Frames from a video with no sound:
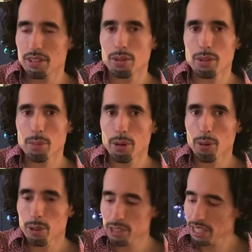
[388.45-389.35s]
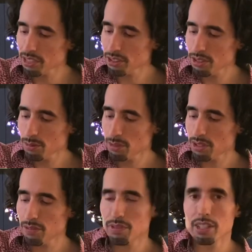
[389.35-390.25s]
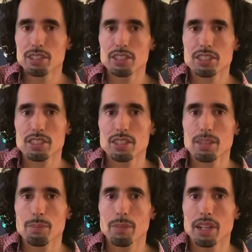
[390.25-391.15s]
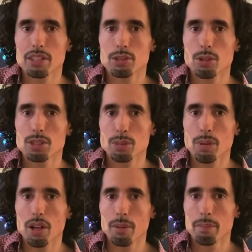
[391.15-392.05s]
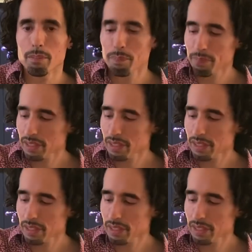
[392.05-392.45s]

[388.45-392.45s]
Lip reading: the more horizontal with the fingers towards the palm.